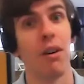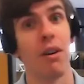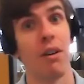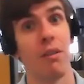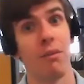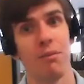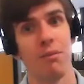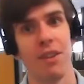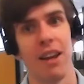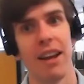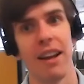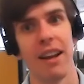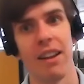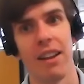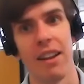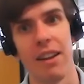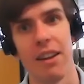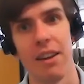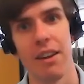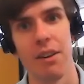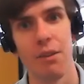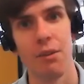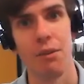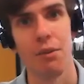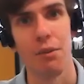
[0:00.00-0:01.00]
daily,
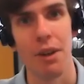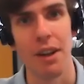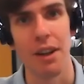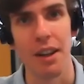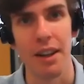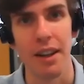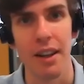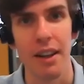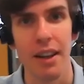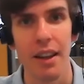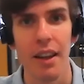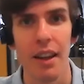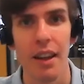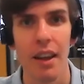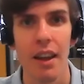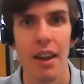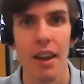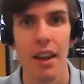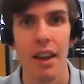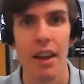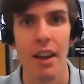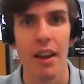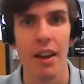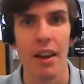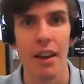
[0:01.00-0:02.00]
really,
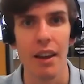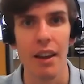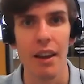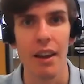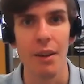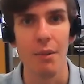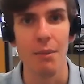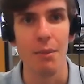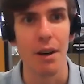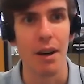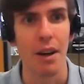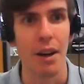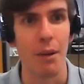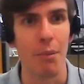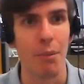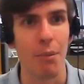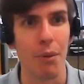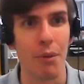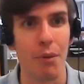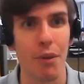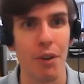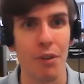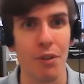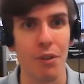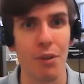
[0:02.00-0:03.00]
in my
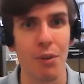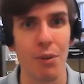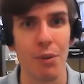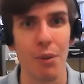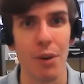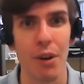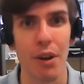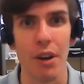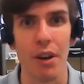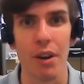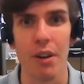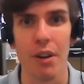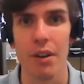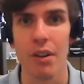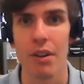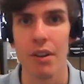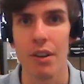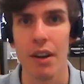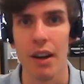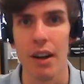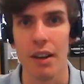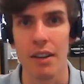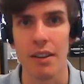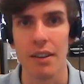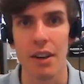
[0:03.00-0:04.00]
professional work,
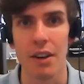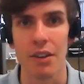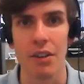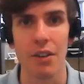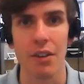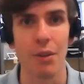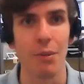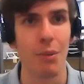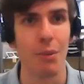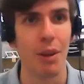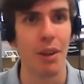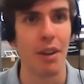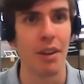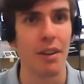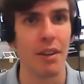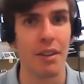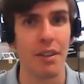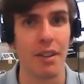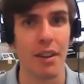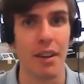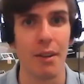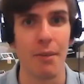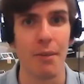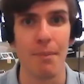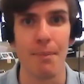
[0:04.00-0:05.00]
architecture and building
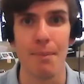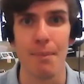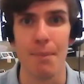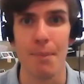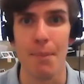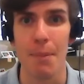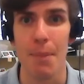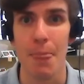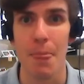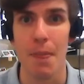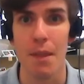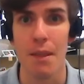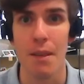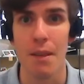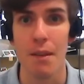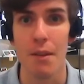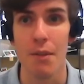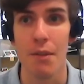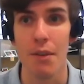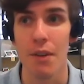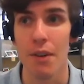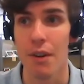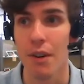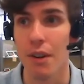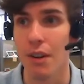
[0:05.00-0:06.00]
design
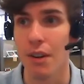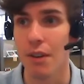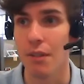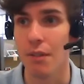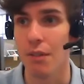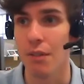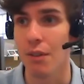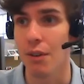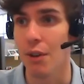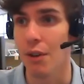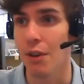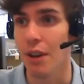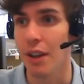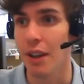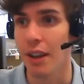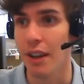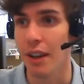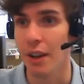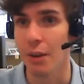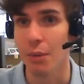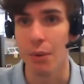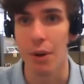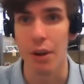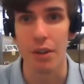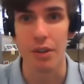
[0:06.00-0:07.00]
for uni and
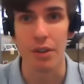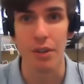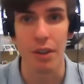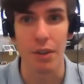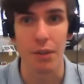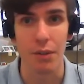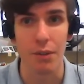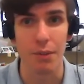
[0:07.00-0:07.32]
work stuff.